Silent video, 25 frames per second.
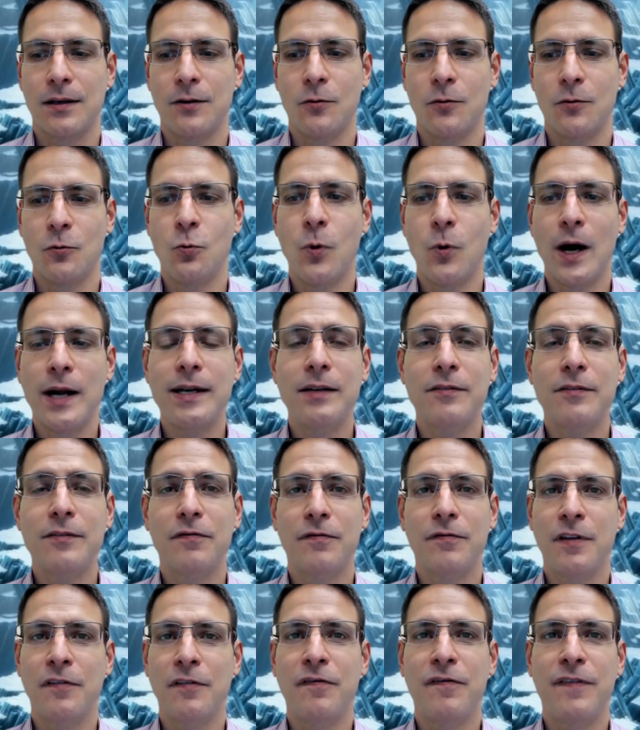
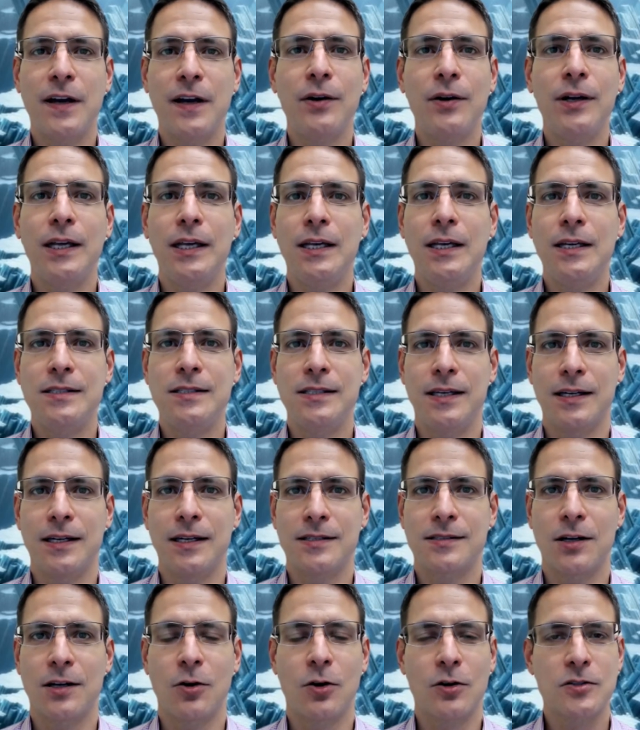the very
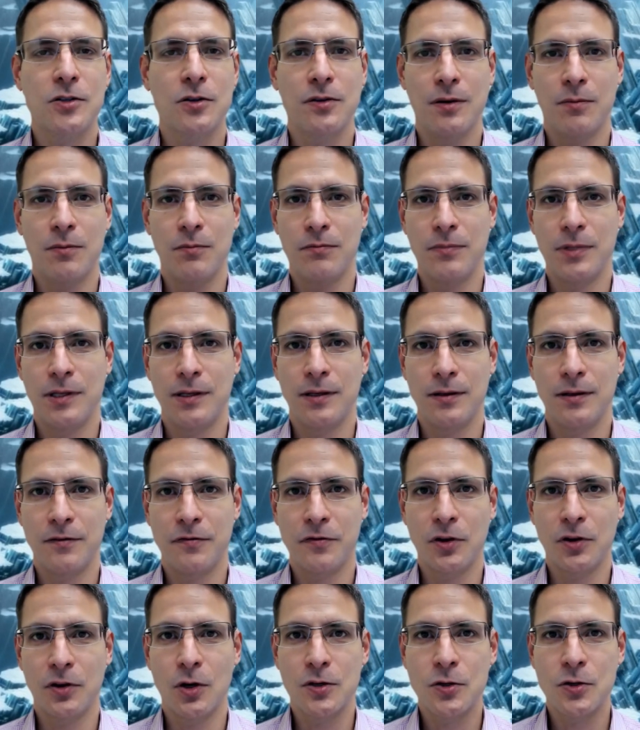easiest, and also the
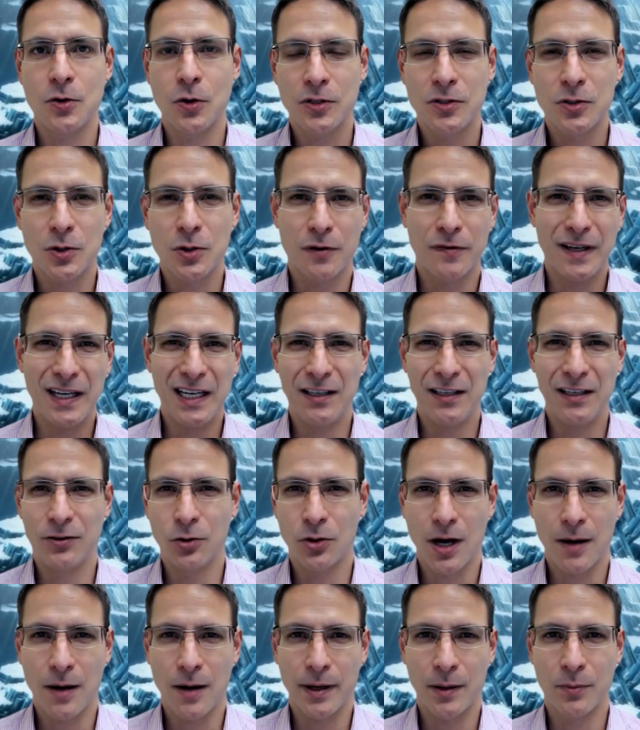for those who are sort of
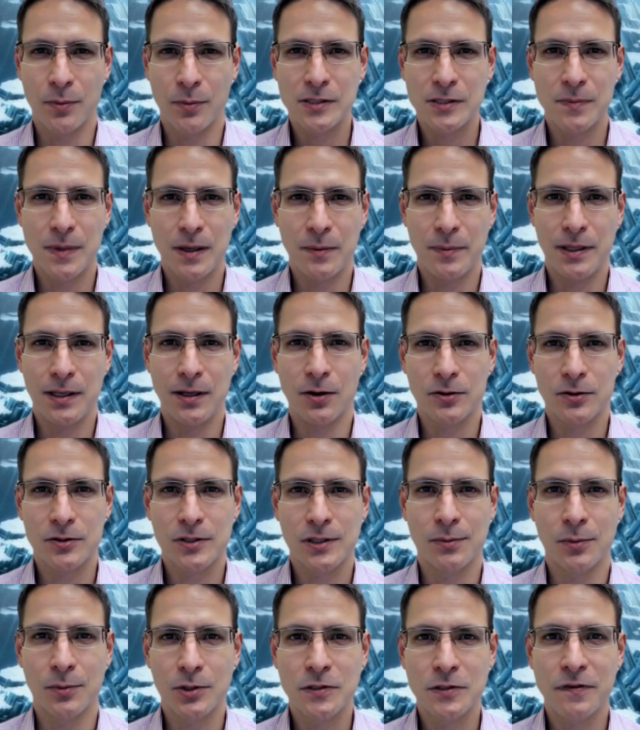into comic books, maybe
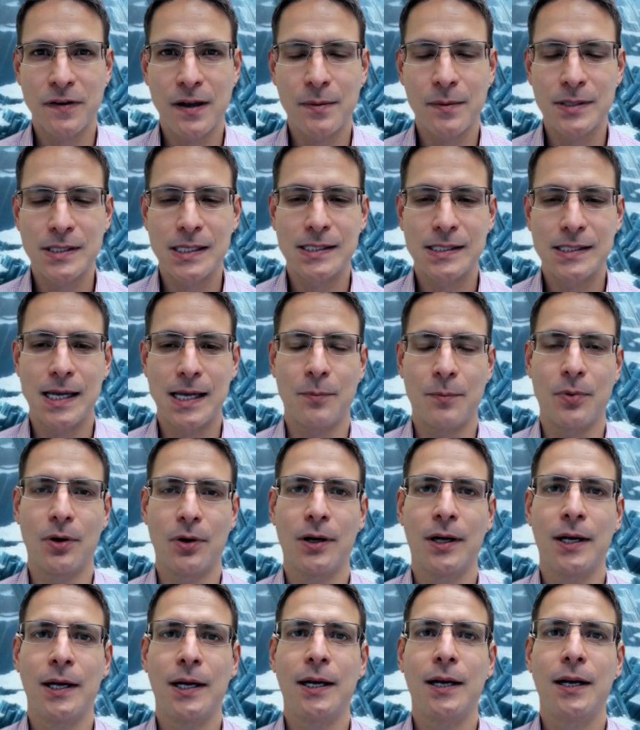also the most famous
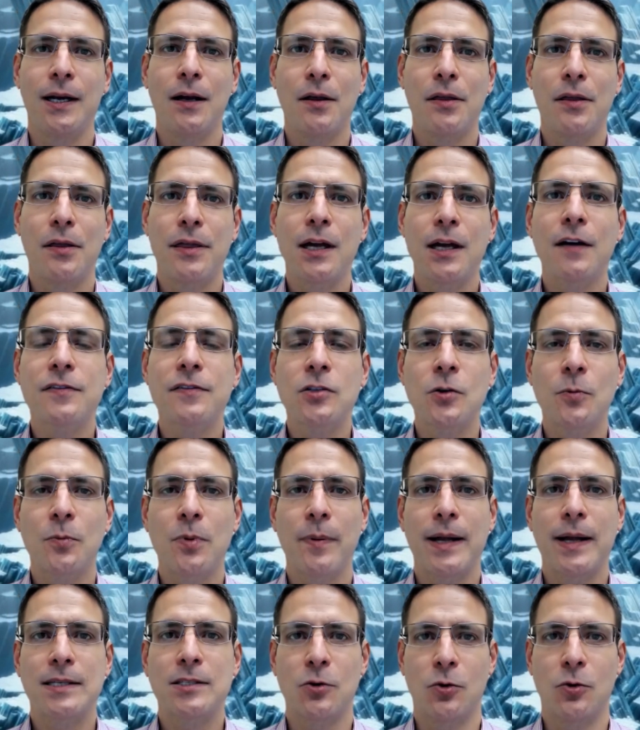example, think of
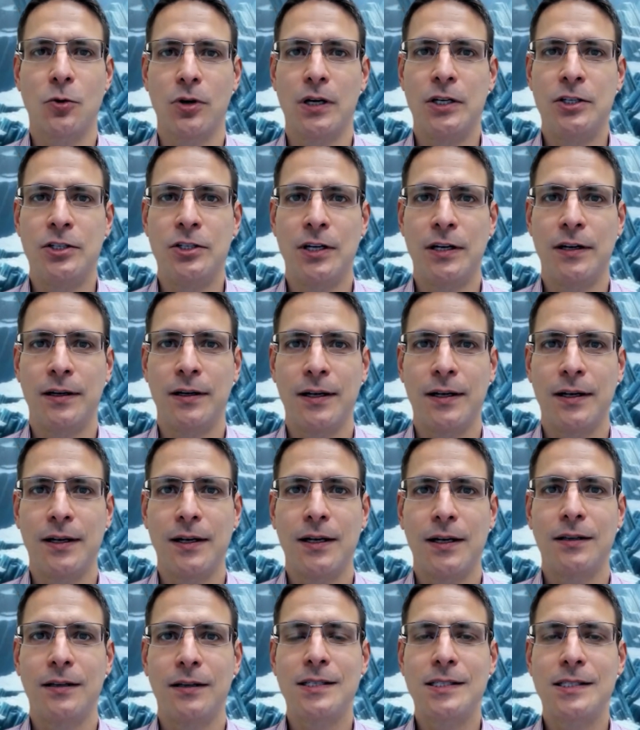Superman's origin.
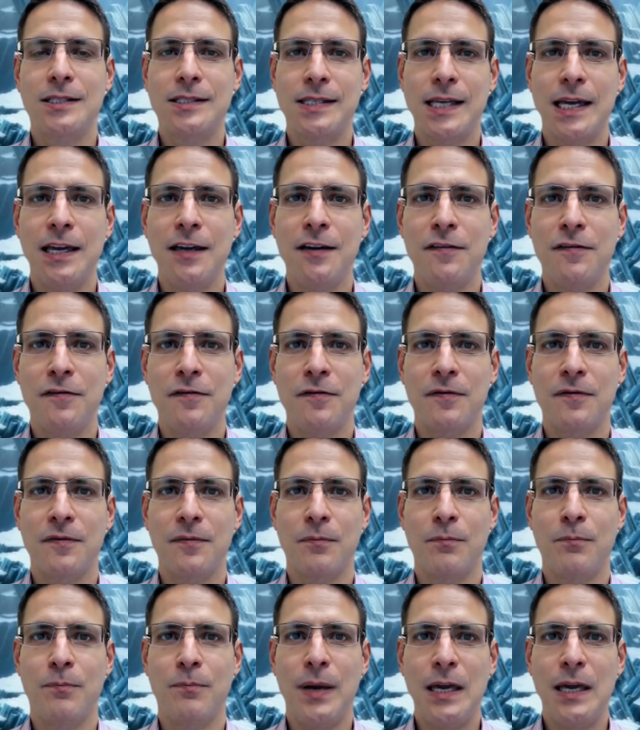To save
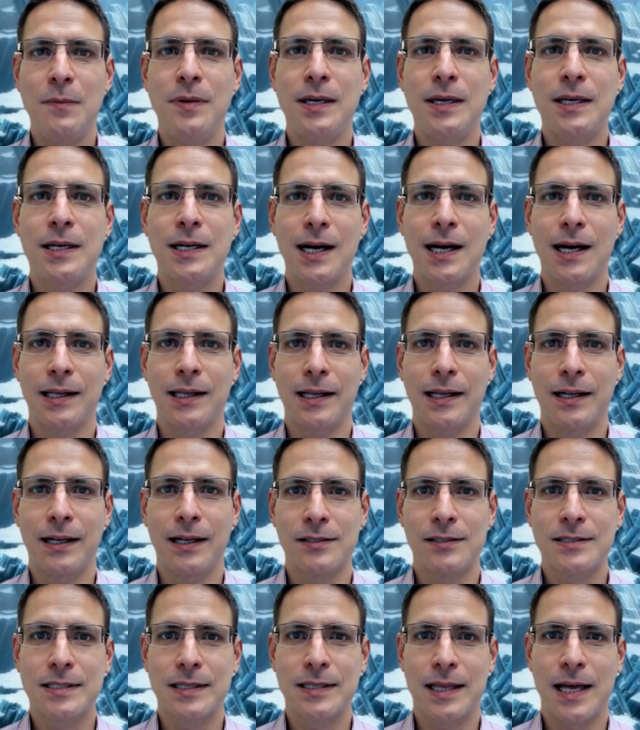baby
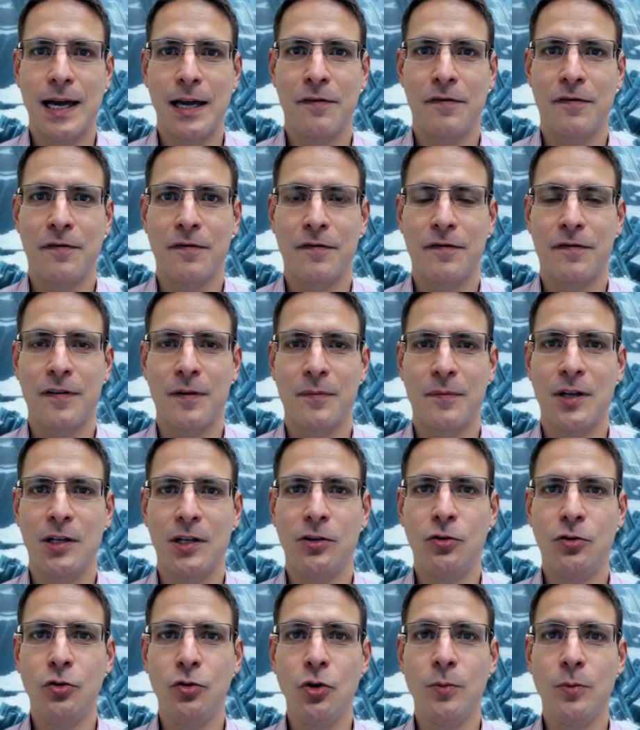Kal-El's life from the
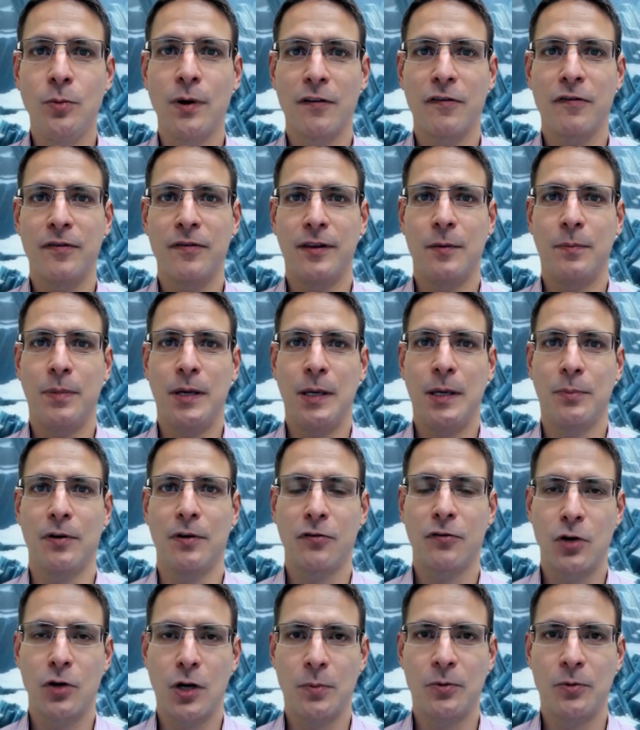doom of the people
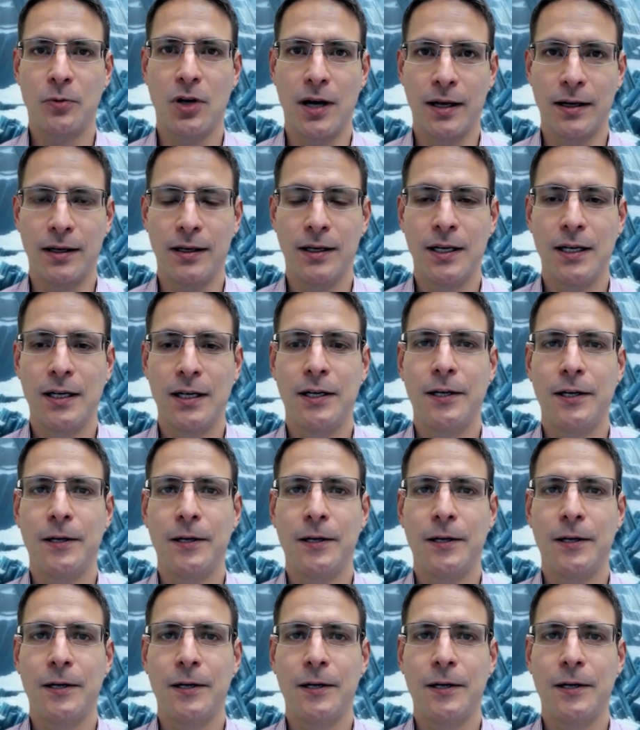of Krypton,